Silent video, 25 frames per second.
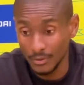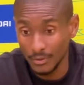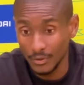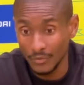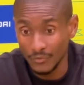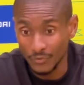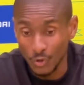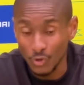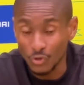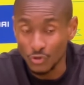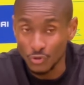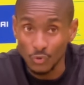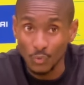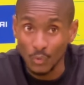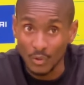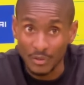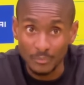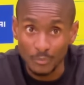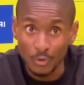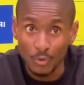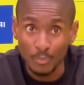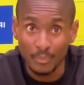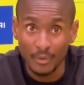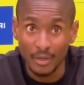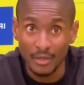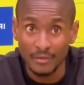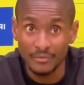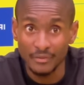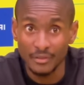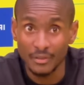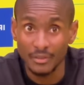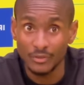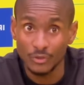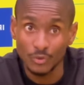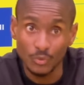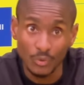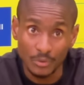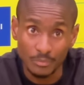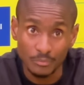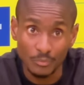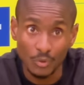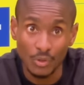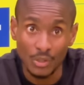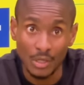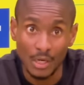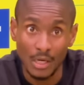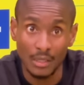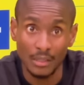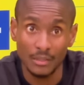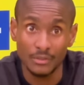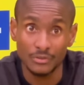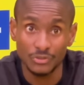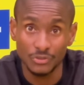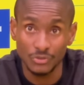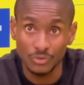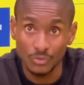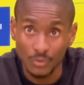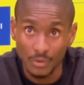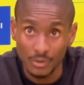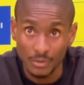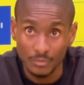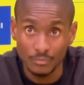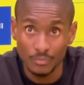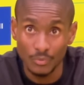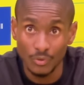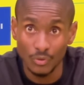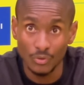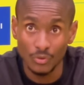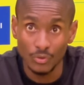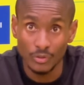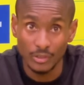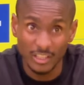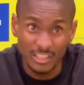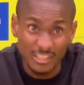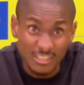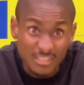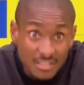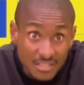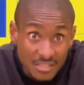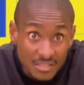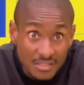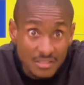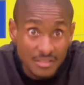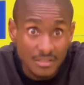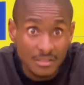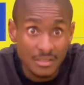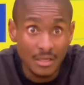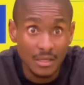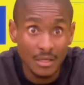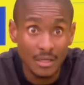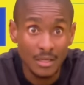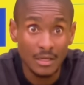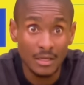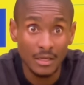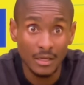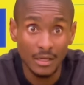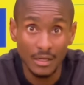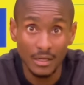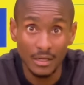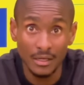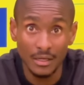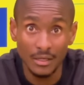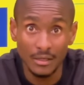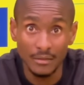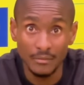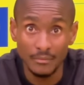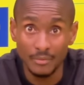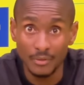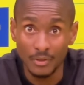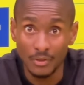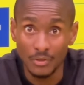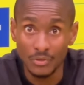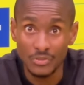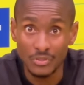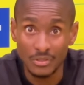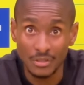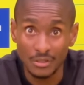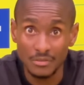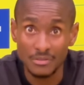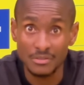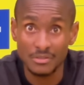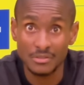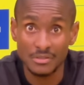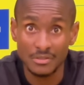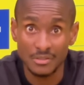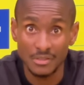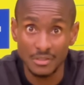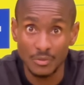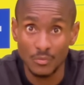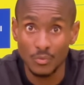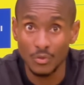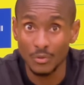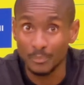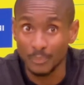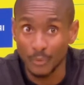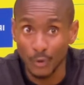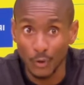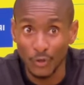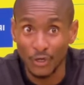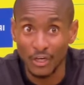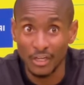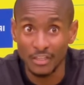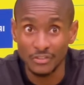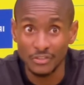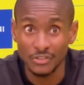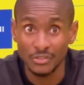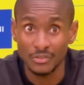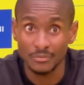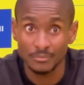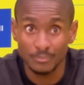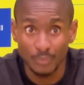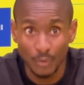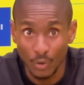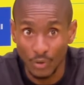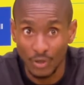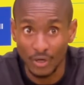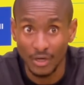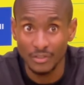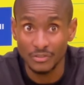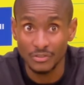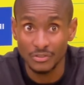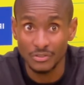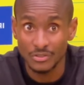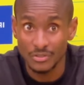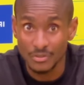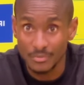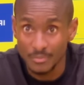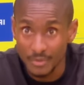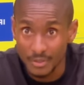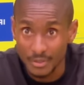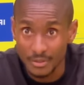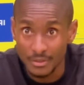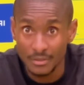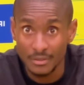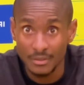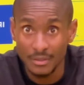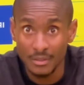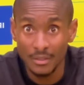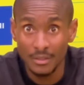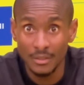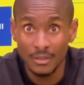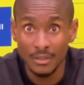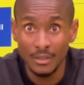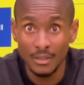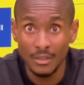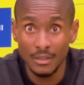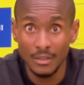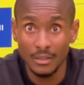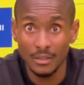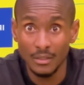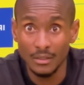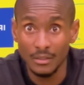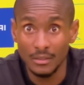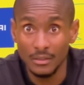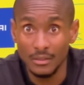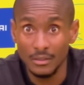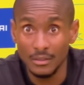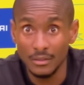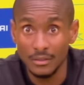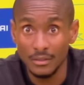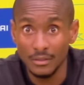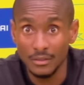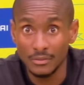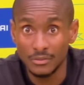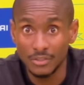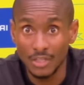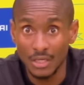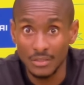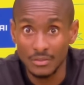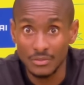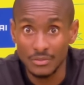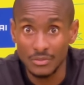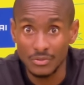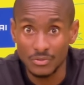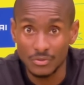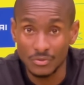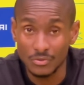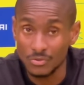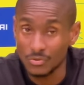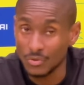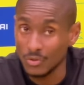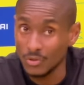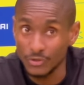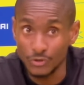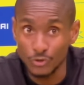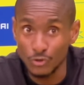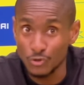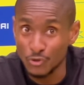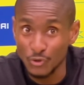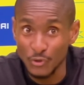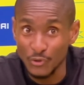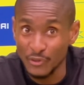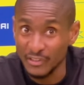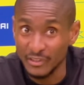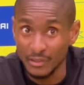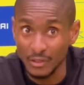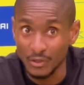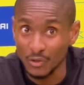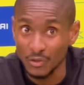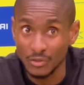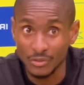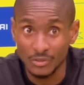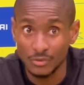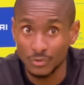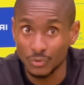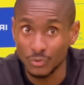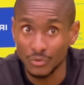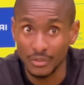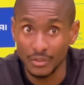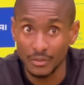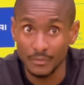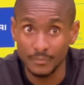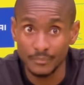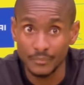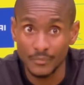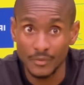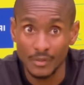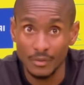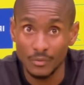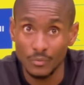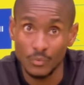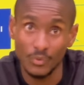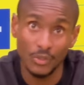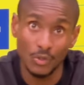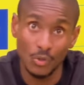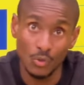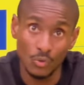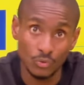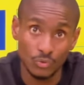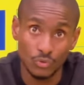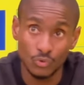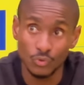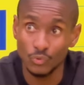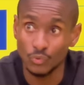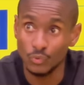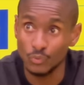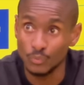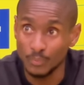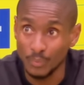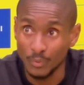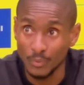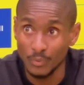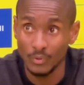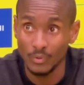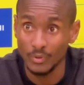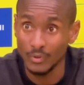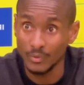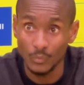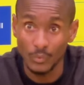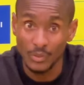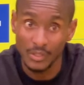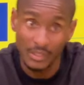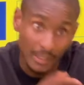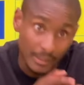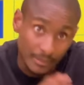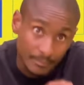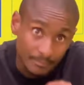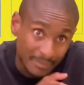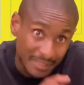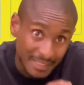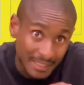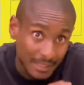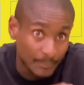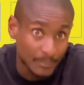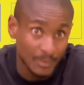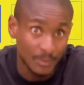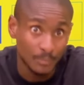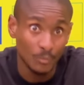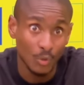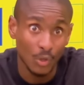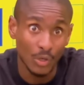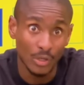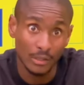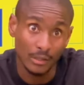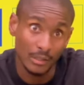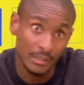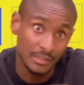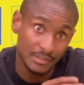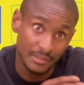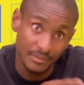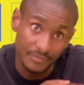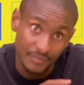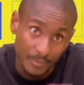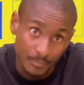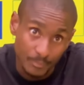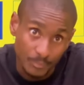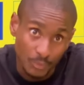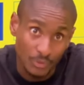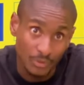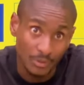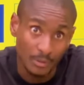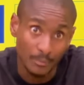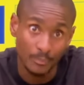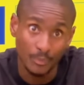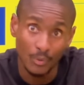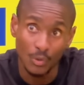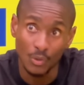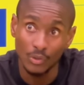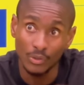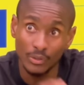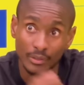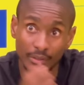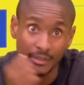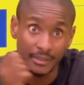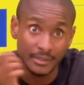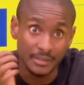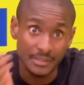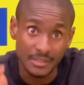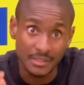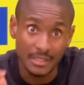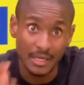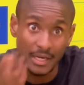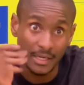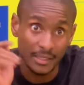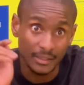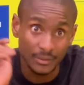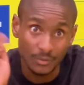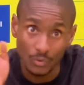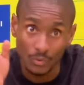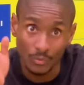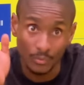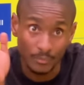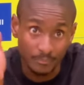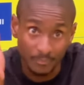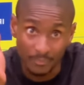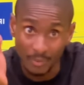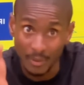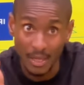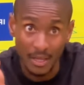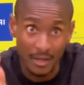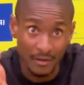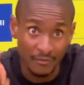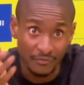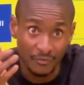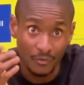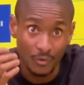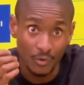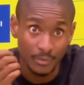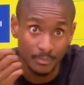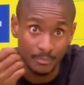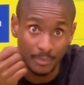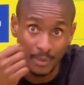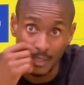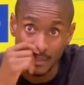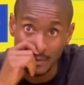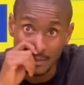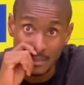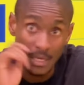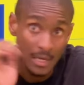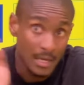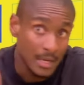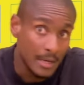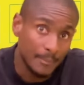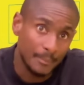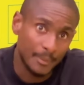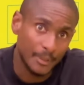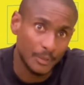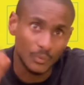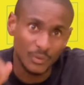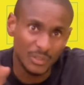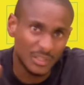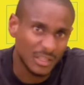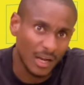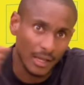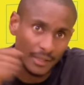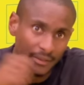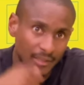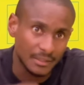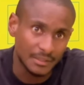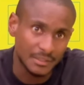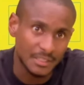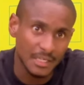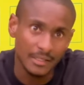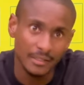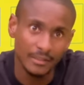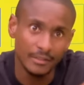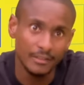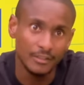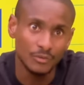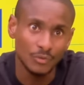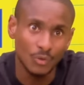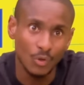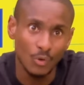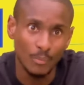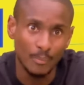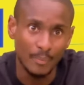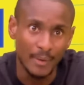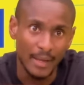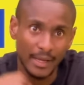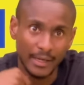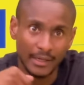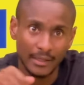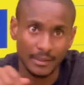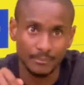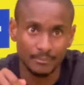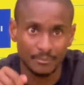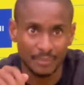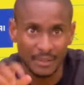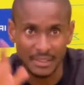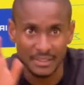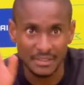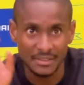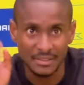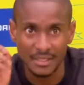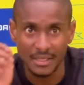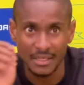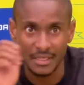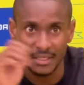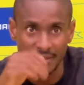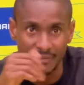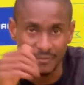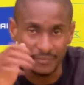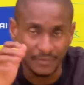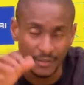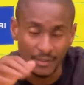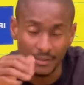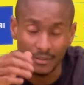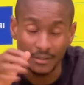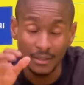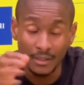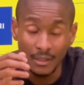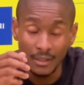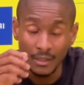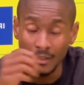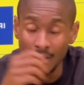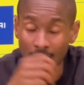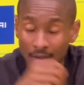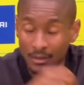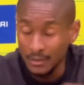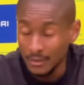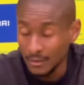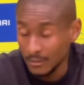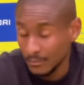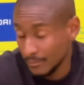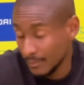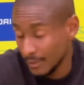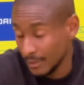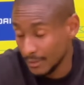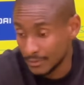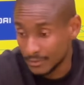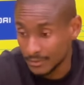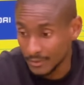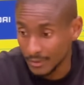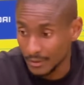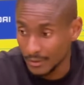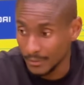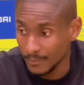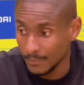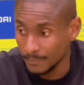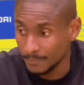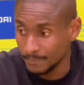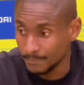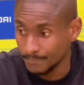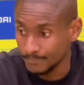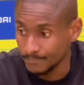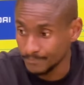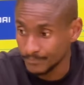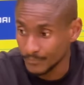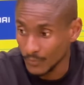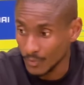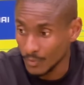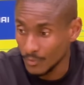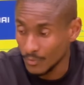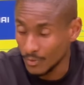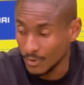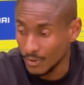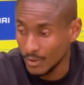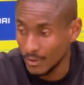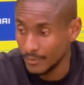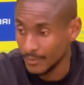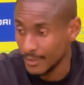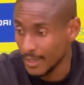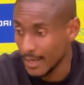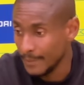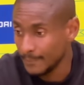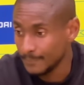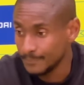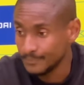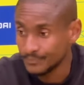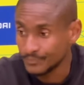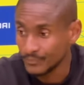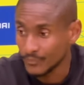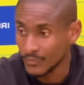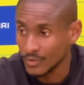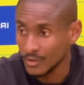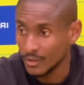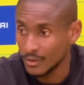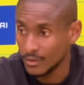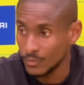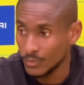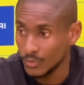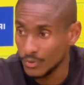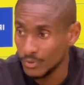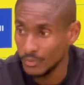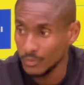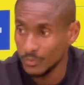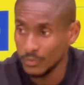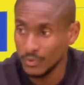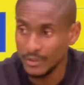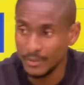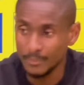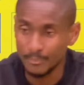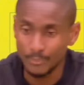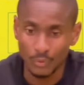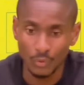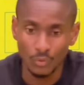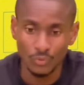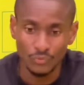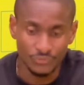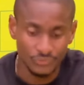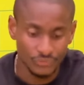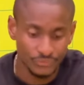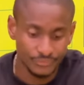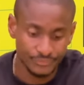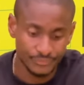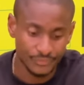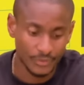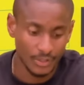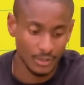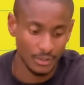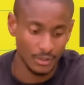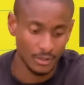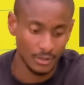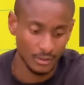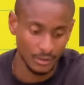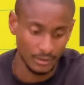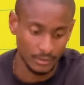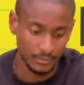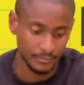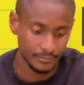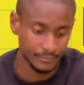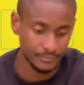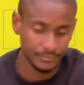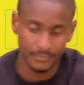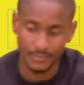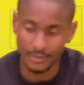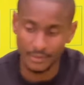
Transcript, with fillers: of course you want more bravery you want more courage you want more risks uh, because risks equal progression progressions mean uh, chances to score and you saw it a lot today we go to uh, we can be a bit more aggressive and put the ball inside or play a forward pass but we'd rather turn and go back and play safe and but um, uh, yeah we will improve um,